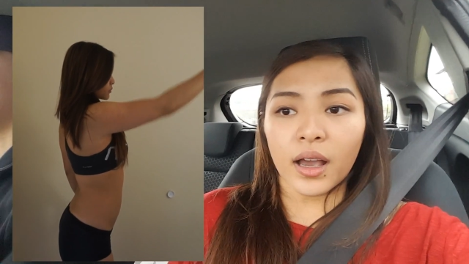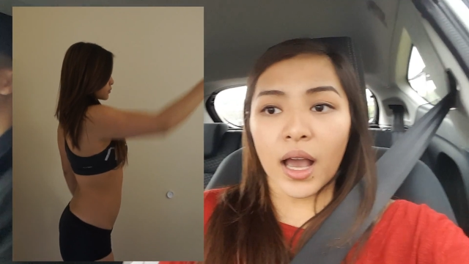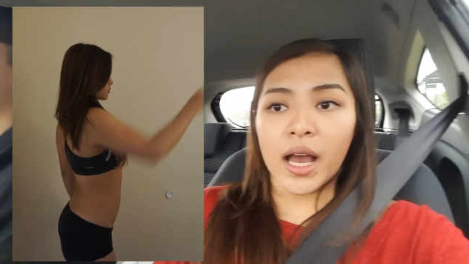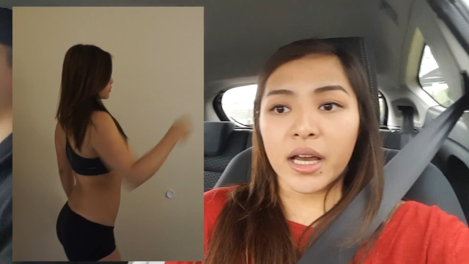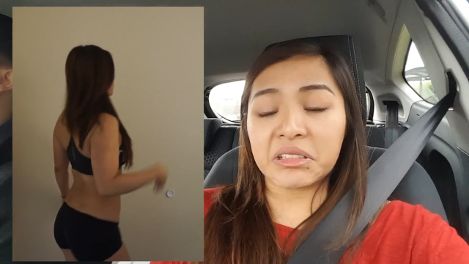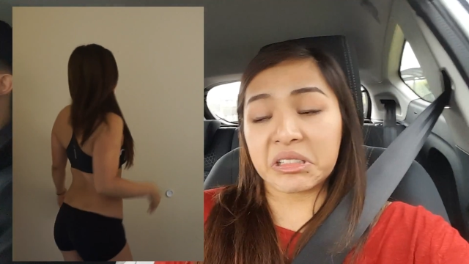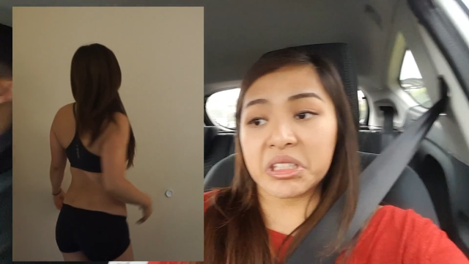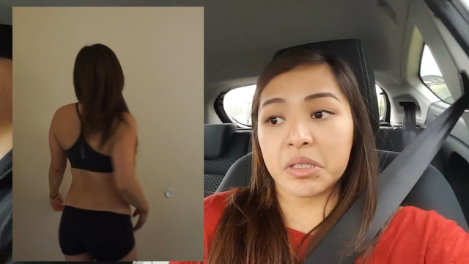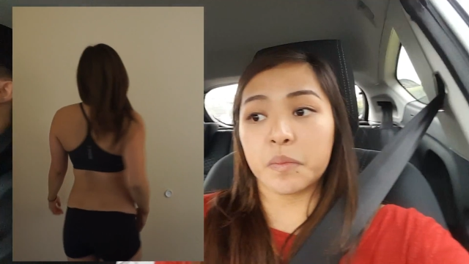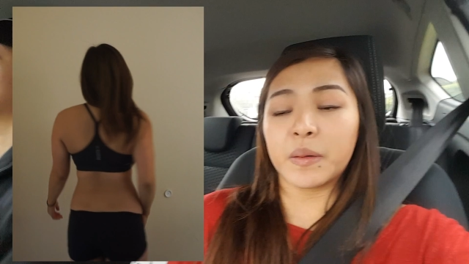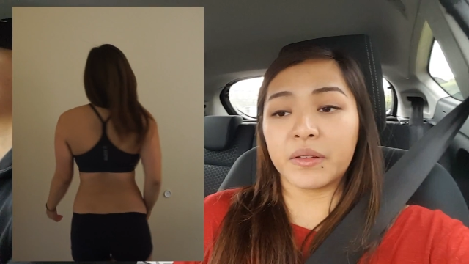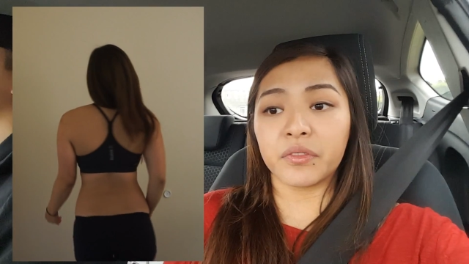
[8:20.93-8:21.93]
has
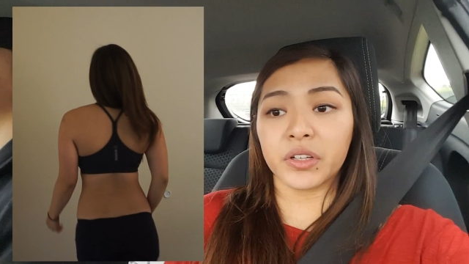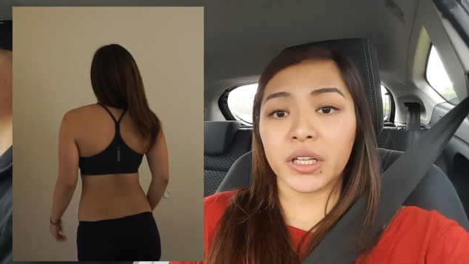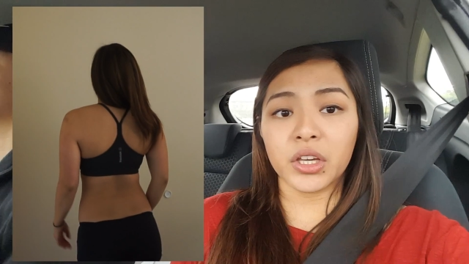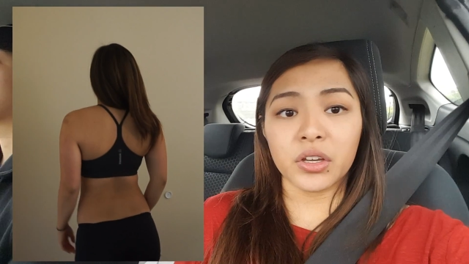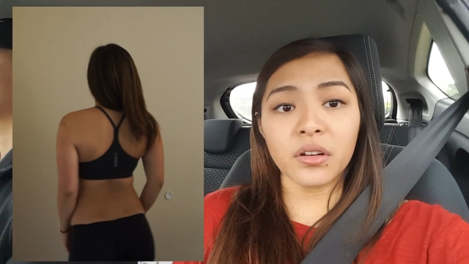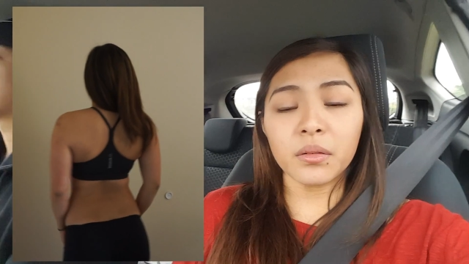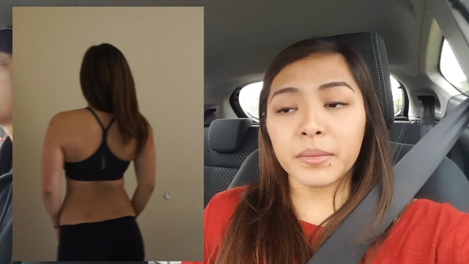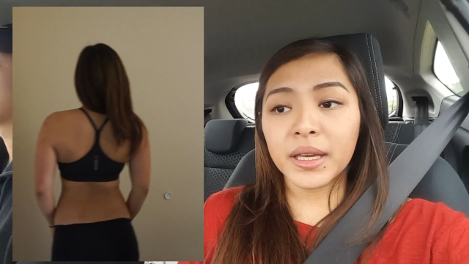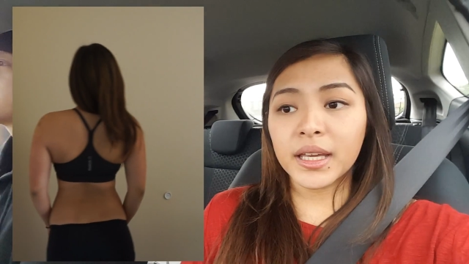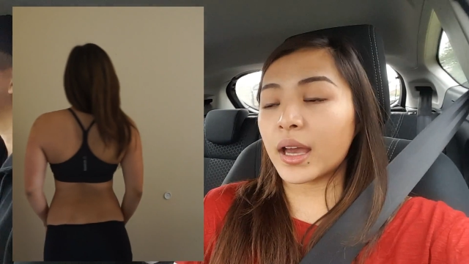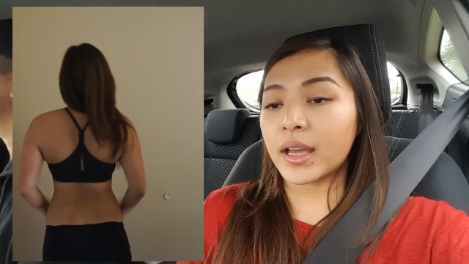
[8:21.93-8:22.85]
been really good on me.